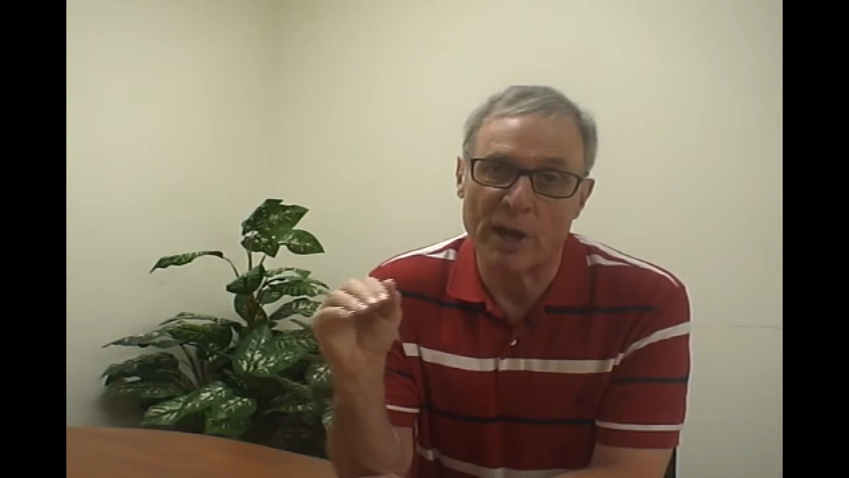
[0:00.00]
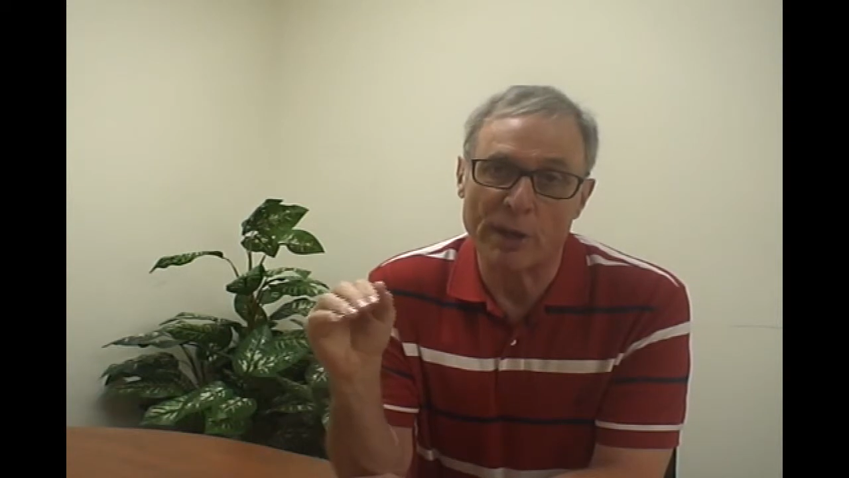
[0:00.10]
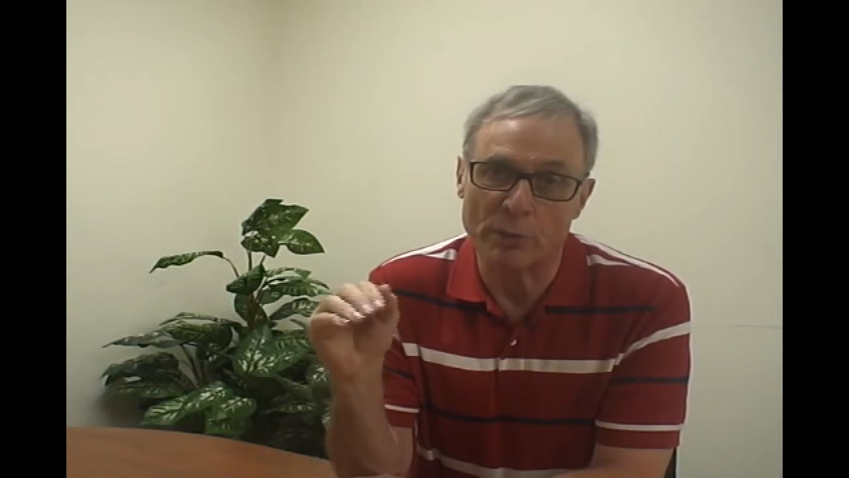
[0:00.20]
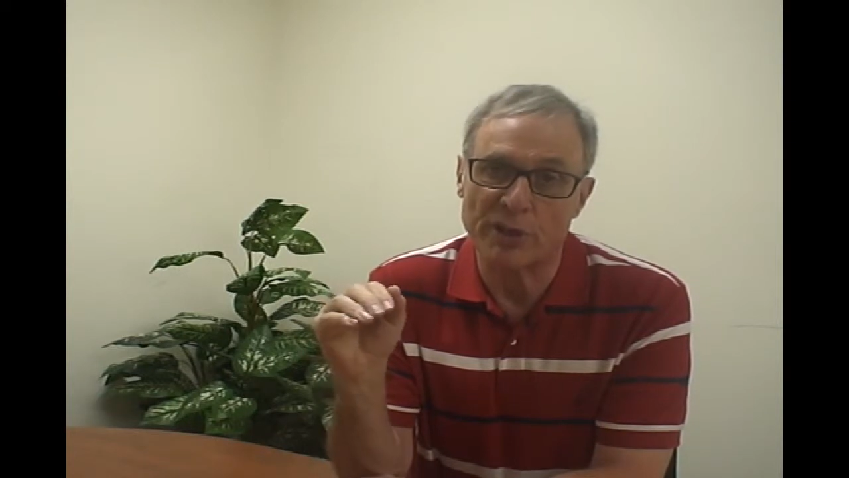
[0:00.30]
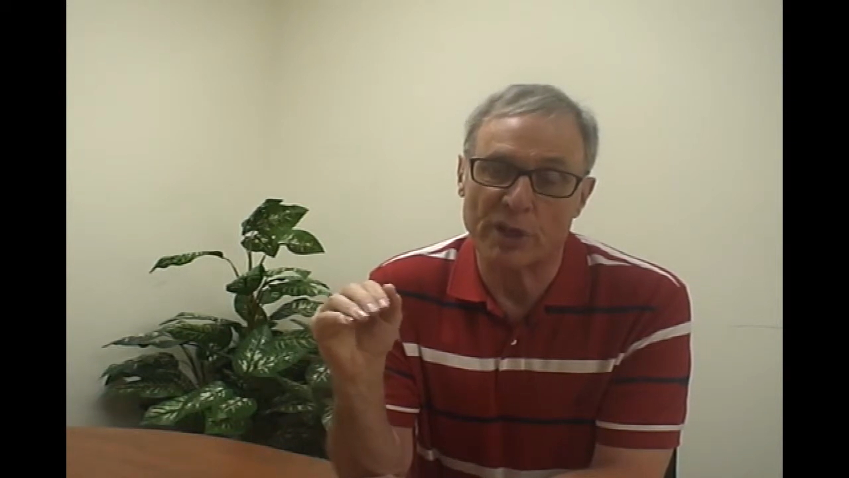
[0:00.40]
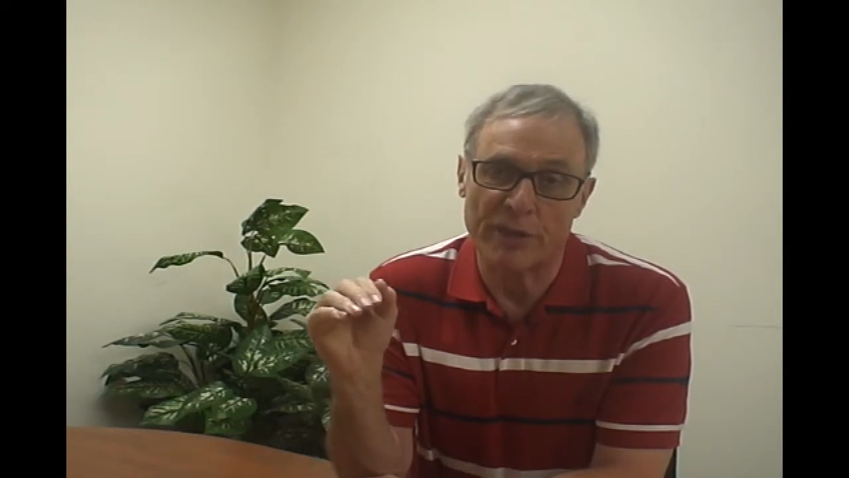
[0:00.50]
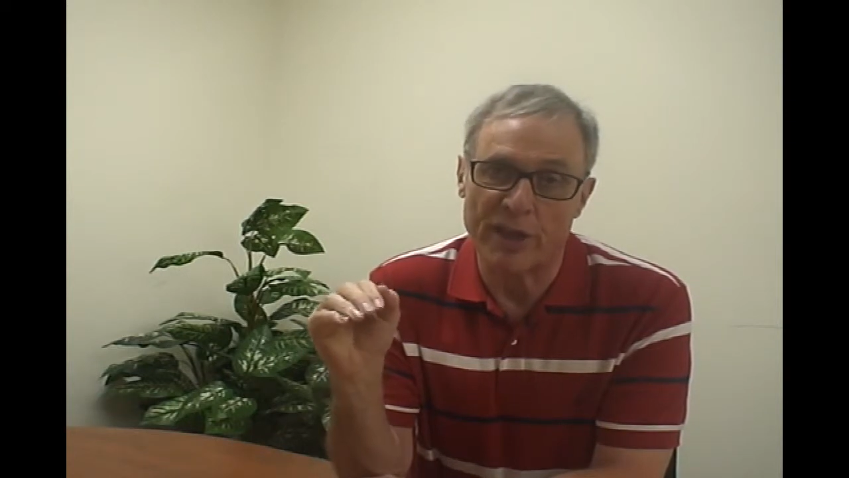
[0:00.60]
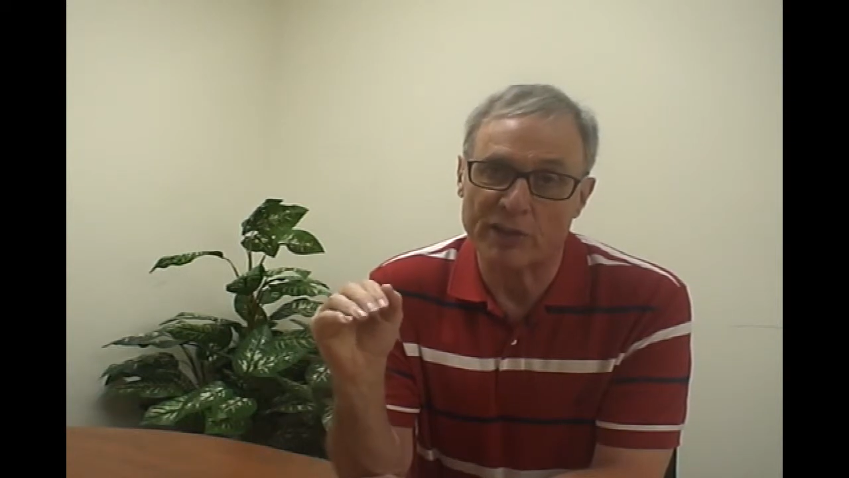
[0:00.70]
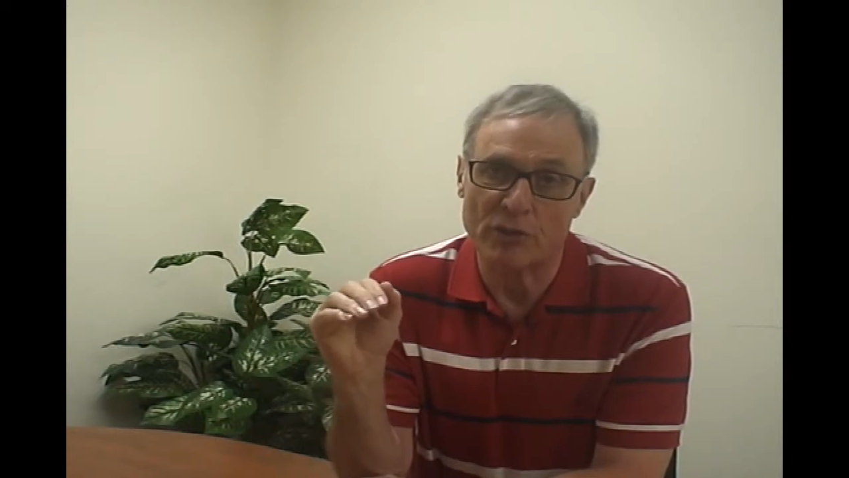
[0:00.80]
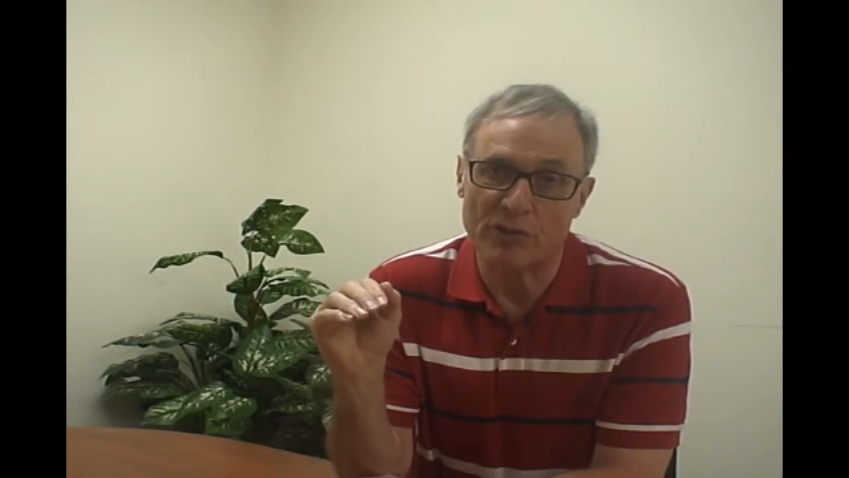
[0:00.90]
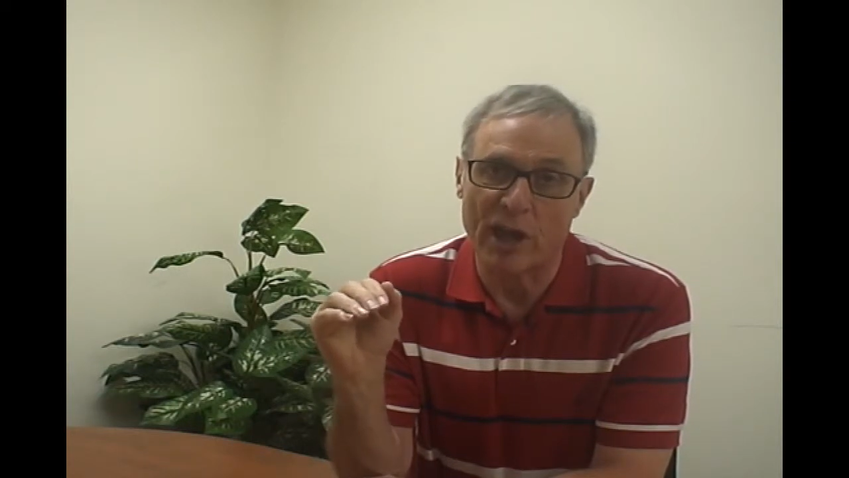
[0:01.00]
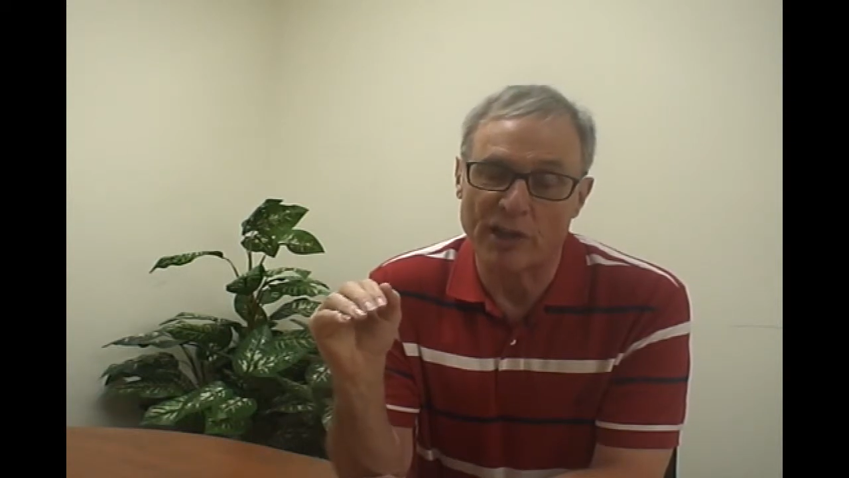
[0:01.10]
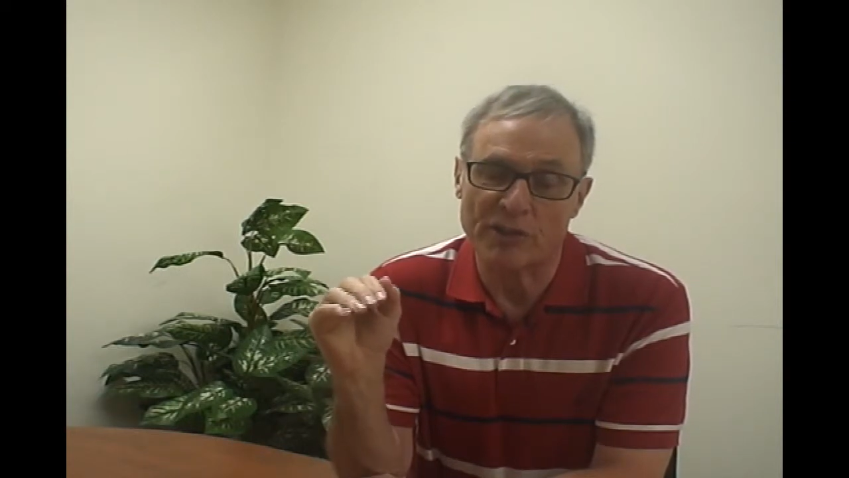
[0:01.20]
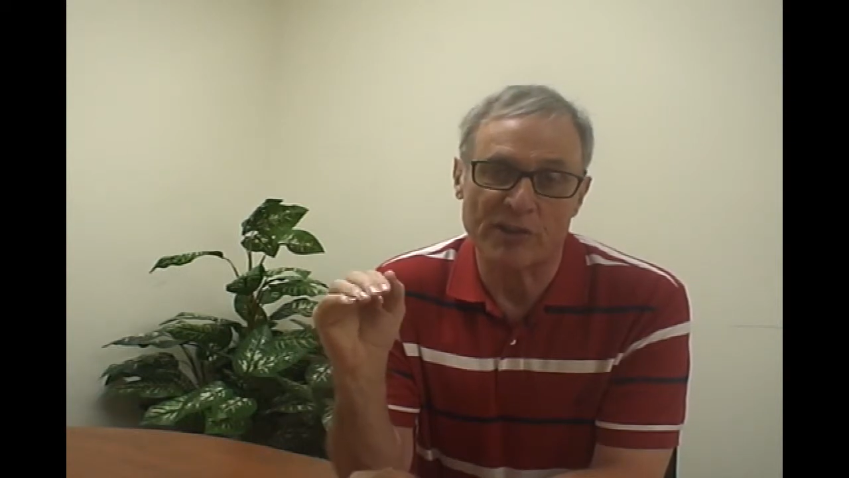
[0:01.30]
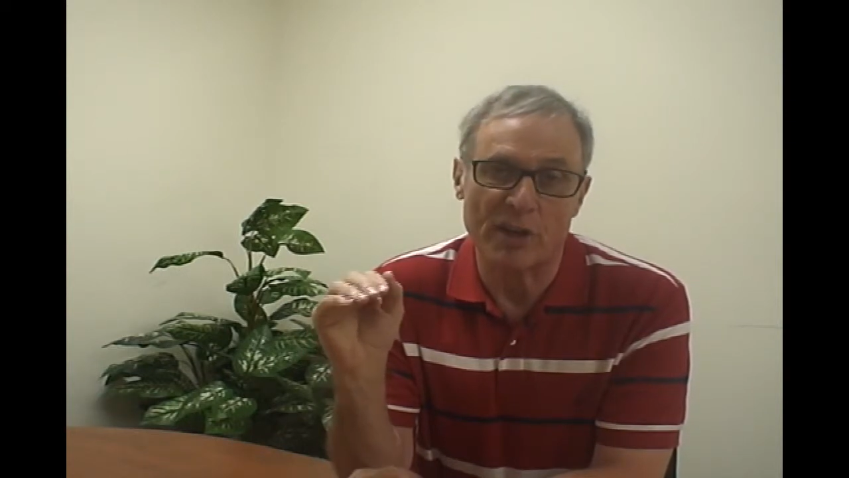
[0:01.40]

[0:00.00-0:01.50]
my routine of the exercises,